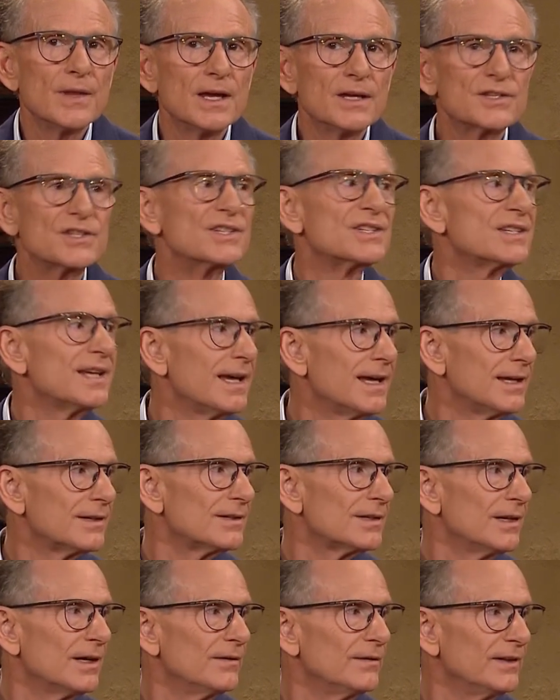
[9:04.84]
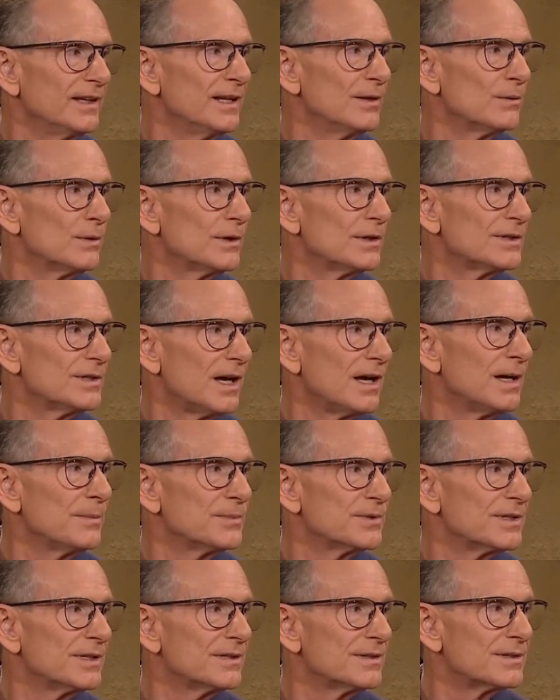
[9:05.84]
a set of Leroy
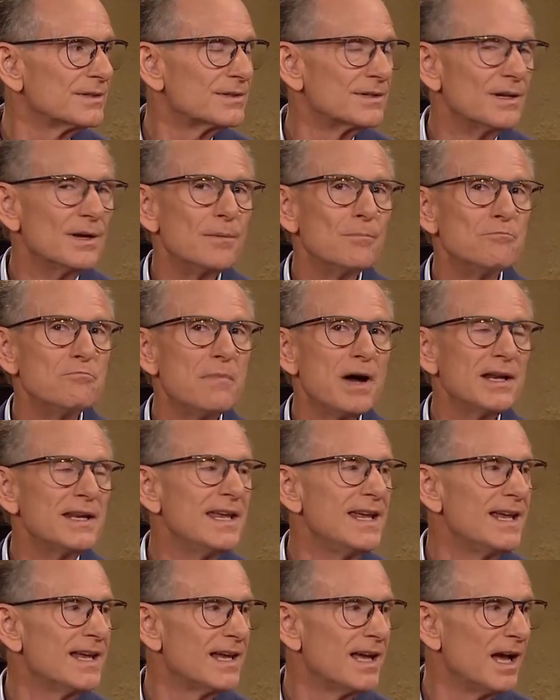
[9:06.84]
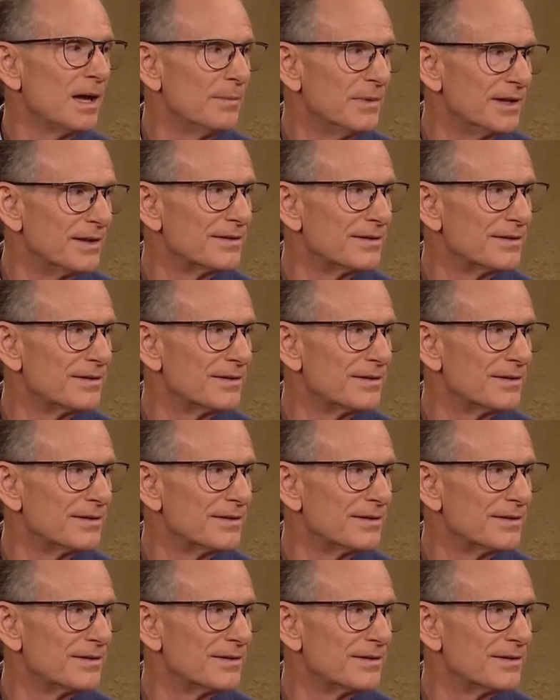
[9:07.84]
Thompson's Money Cometh.